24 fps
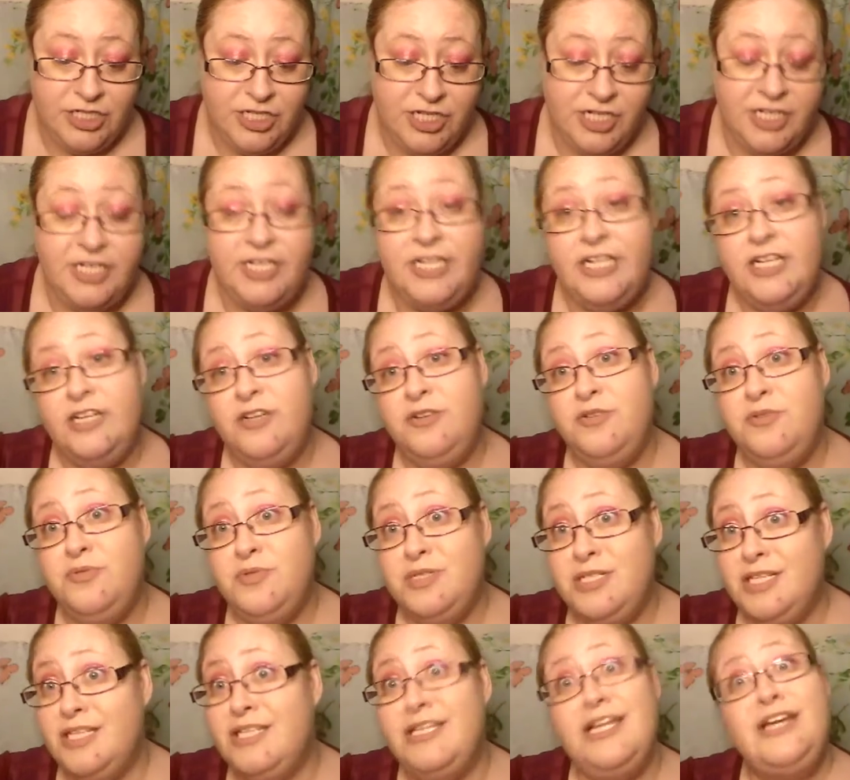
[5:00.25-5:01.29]
she
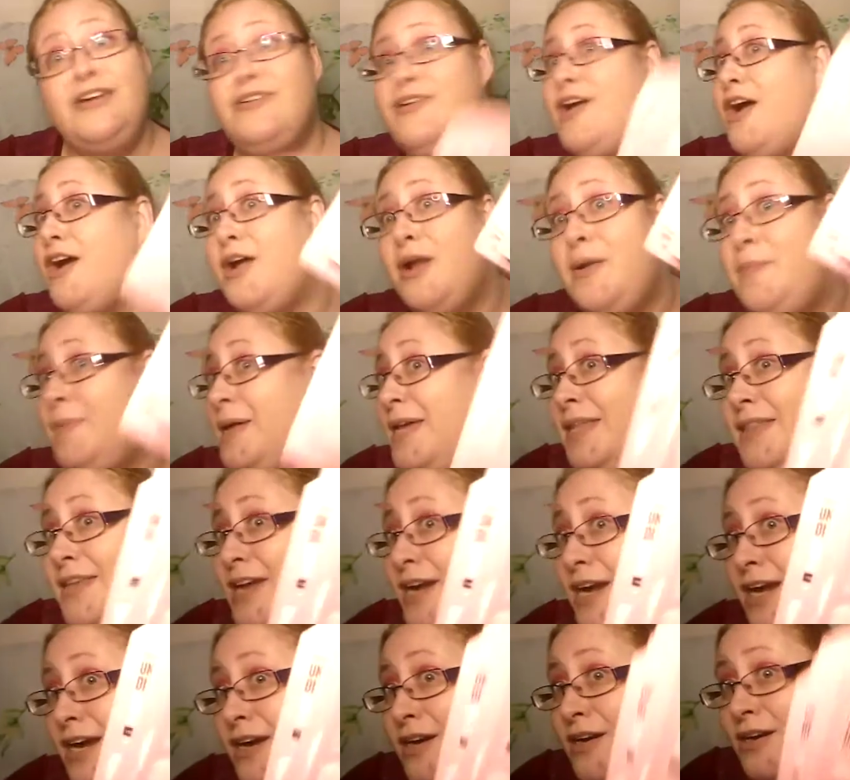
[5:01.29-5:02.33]
knows that they're not going to be
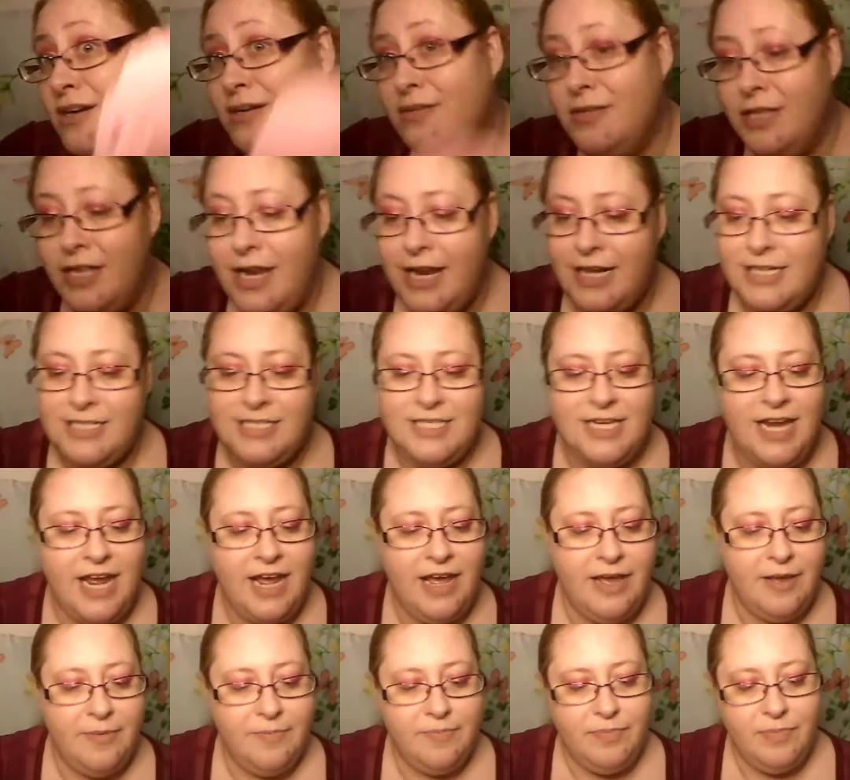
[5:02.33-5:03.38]
there the next
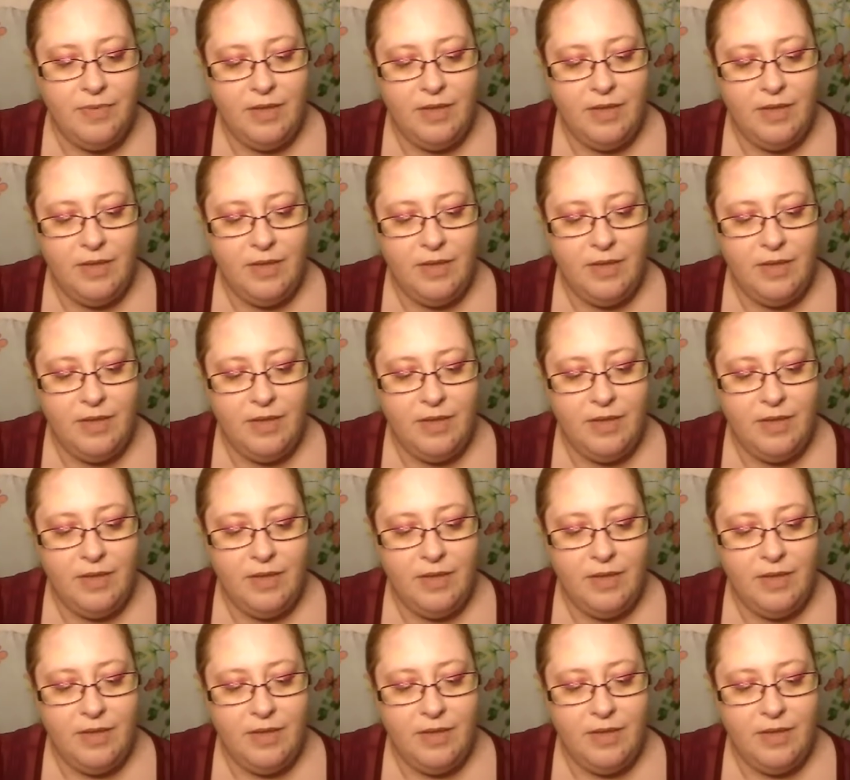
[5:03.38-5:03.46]
day.